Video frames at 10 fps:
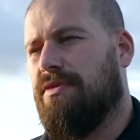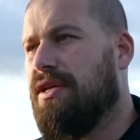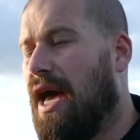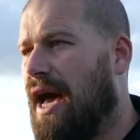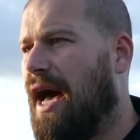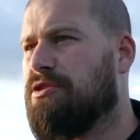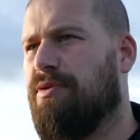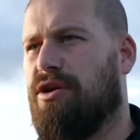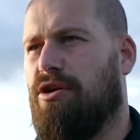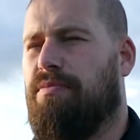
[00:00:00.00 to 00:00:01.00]
Yeah, it has
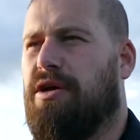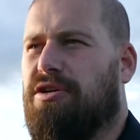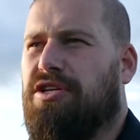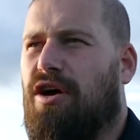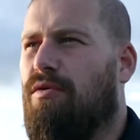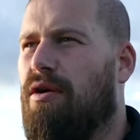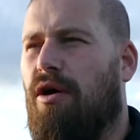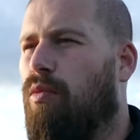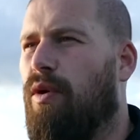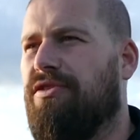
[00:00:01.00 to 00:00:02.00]
been good because,
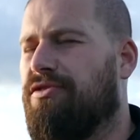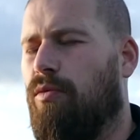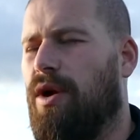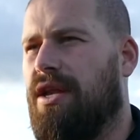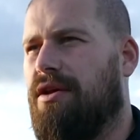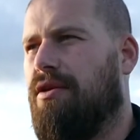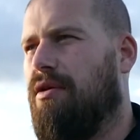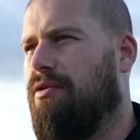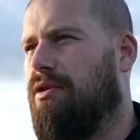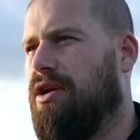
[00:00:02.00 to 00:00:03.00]
a win's a win
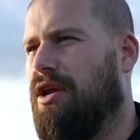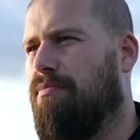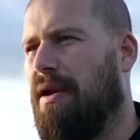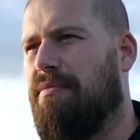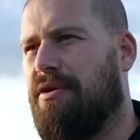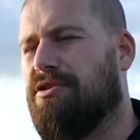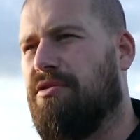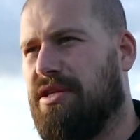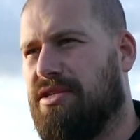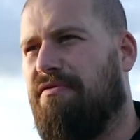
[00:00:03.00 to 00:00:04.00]
and Blackburn's going to
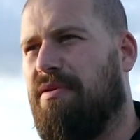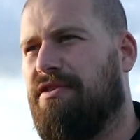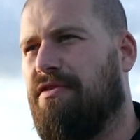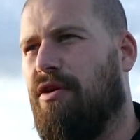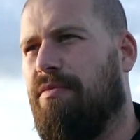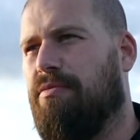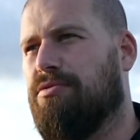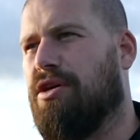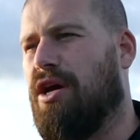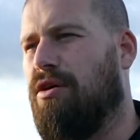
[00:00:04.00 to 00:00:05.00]
be a tough place for a lot of people
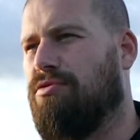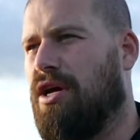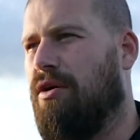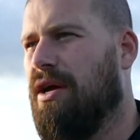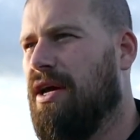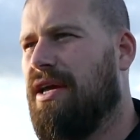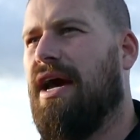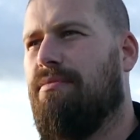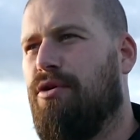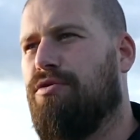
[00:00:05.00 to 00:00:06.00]
to go. So,
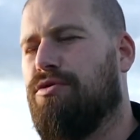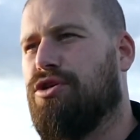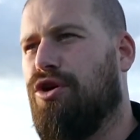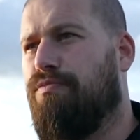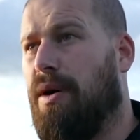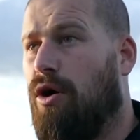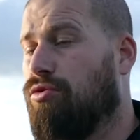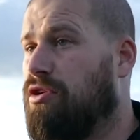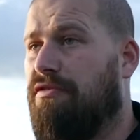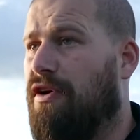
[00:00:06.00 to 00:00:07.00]
yeah, the mood was good, but
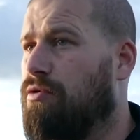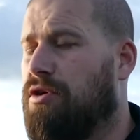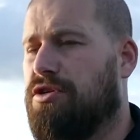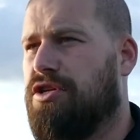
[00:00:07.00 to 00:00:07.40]
also focused.